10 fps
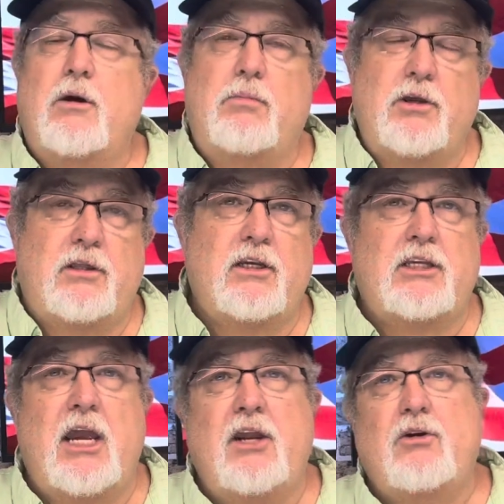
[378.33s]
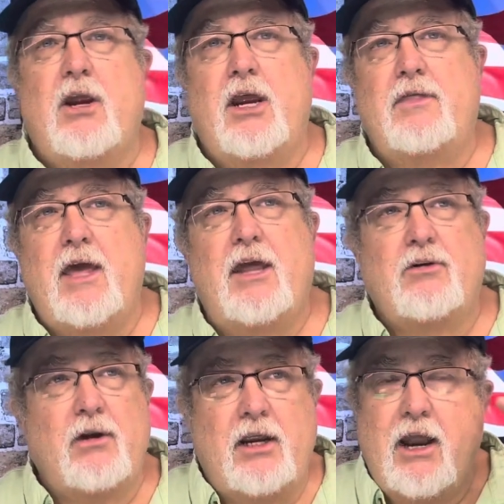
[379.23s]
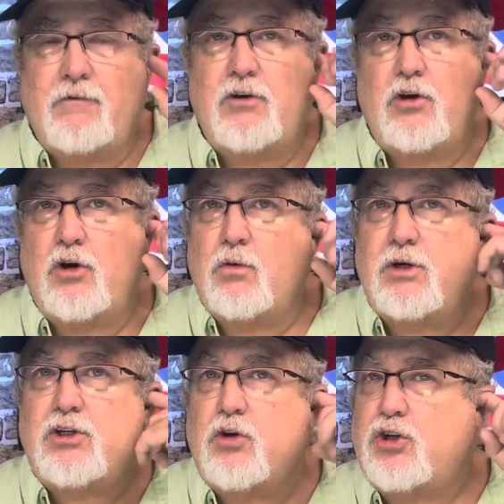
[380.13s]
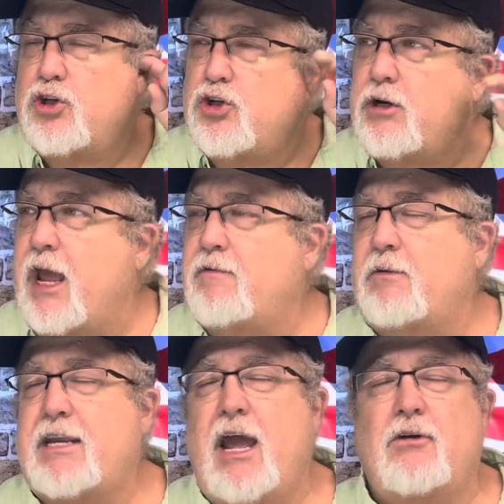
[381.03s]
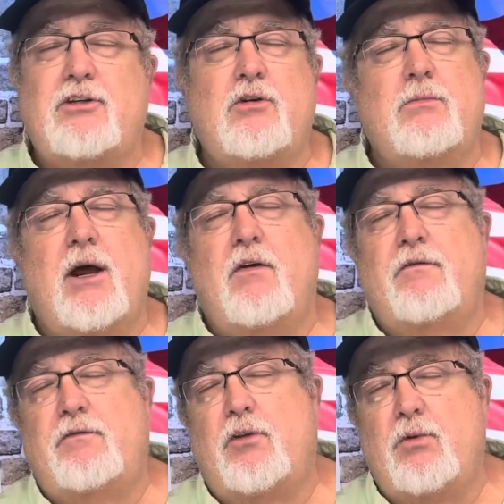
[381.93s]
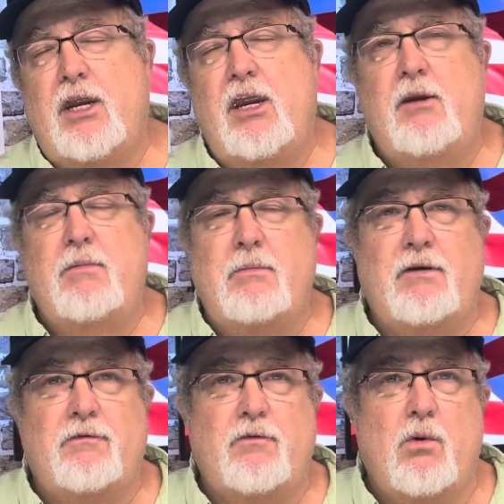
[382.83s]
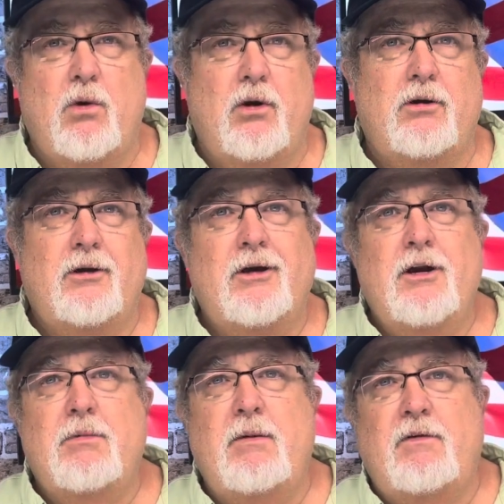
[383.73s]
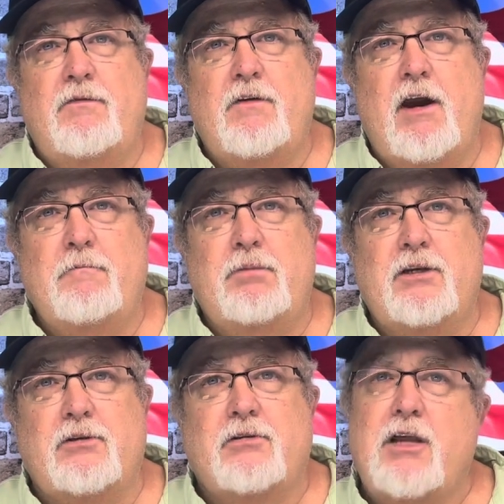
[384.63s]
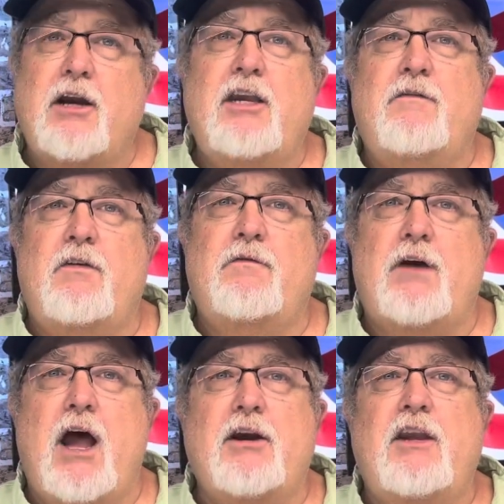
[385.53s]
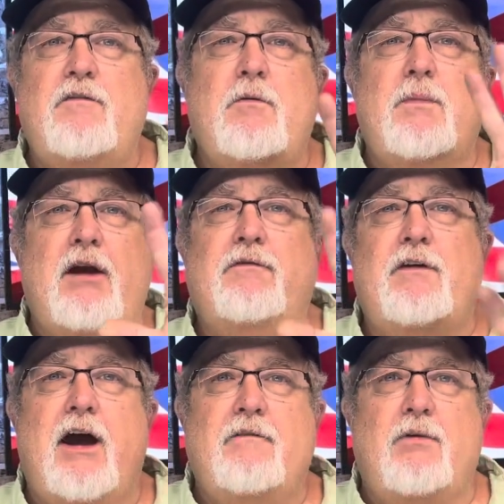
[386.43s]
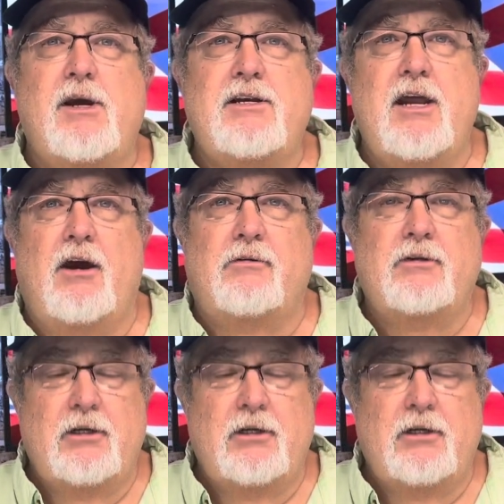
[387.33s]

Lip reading: put this hand in your hand, that in your hand. After you do your research, you should have it down to about 3, maybe 4, maybe 5 pistols. I'll give you my 5 right now.